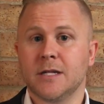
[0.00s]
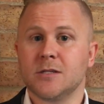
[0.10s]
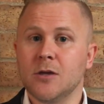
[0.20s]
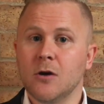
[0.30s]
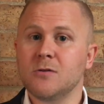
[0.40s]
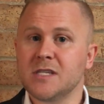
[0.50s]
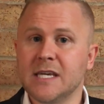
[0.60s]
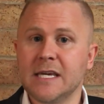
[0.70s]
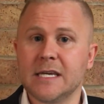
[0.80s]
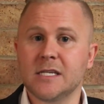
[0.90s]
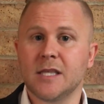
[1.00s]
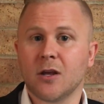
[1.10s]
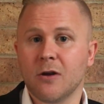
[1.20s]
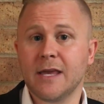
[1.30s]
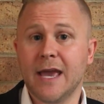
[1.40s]
It's those keys
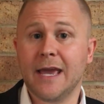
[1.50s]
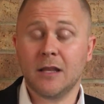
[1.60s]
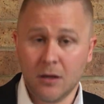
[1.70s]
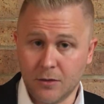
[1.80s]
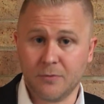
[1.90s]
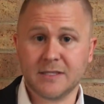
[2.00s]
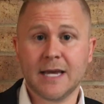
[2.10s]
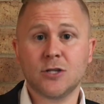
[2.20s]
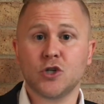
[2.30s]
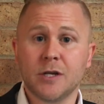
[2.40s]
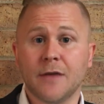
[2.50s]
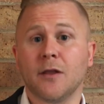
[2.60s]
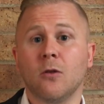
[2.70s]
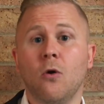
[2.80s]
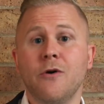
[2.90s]
that create the retention
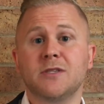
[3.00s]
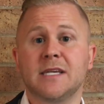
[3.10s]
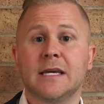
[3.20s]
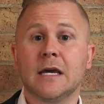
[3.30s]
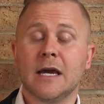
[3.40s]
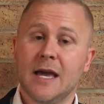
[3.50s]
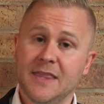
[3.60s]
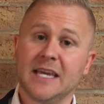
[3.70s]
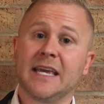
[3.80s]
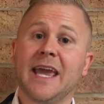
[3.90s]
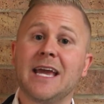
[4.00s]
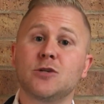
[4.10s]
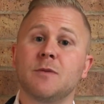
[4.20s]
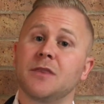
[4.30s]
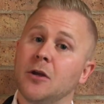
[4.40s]
and the loyalty and the
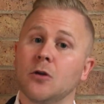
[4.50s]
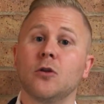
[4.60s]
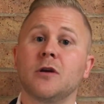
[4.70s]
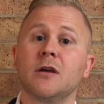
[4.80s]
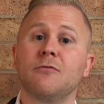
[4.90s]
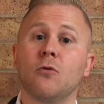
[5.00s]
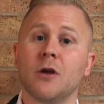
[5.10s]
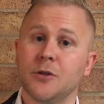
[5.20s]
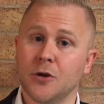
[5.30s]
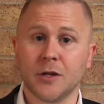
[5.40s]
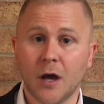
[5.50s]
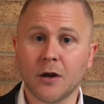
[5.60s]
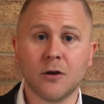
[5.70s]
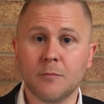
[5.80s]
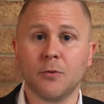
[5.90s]
engagement that you're looking for in your
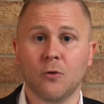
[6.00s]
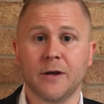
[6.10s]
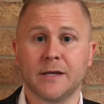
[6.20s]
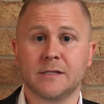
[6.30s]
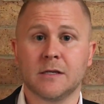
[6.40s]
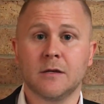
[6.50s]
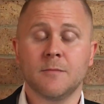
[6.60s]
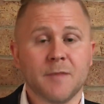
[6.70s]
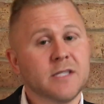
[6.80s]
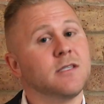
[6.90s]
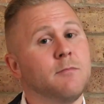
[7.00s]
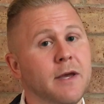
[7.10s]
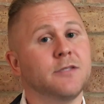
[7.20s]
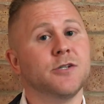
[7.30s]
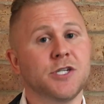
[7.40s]
younger employees. It's the
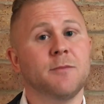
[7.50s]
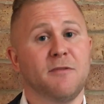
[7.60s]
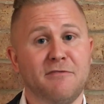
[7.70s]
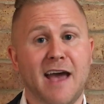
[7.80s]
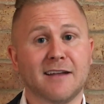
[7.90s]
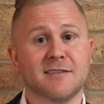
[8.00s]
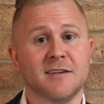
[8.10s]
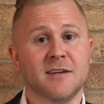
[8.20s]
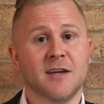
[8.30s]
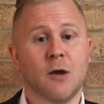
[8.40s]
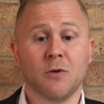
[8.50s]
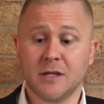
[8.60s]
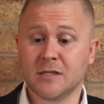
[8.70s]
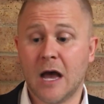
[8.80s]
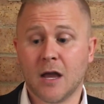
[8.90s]
mentorship effect. And we're
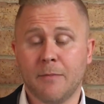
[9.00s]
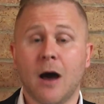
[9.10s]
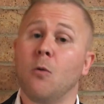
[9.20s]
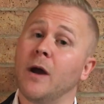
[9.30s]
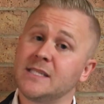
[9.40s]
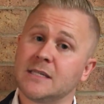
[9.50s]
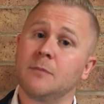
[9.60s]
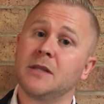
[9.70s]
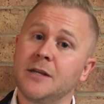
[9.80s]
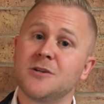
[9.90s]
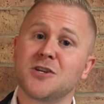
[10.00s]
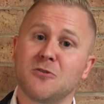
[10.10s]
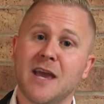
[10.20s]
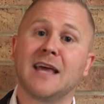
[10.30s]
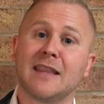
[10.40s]
going to talk about why some leaders
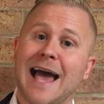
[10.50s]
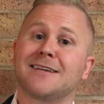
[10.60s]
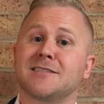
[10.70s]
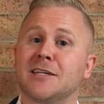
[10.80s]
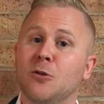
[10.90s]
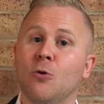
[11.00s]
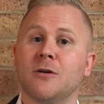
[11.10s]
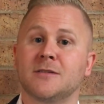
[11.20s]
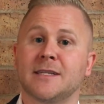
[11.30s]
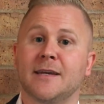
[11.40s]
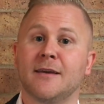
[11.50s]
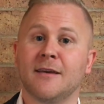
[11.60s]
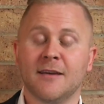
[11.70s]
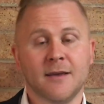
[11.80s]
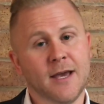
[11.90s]
create lasting
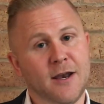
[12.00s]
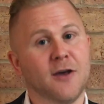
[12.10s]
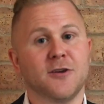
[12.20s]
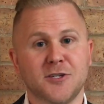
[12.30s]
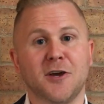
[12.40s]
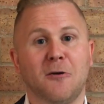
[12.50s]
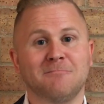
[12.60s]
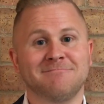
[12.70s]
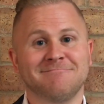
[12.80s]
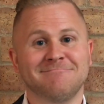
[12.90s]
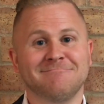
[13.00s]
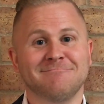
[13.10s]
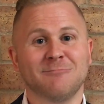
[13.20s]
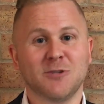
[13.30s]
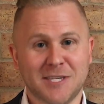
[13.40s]
loyalty and others don't.
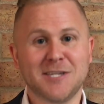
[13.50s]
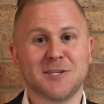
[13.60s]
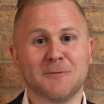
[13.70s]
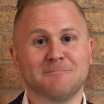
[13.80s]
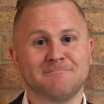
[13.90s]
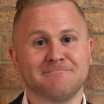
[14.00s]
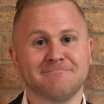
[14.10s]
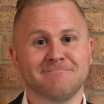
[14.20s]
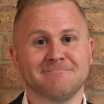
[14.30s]
We'll see you soon.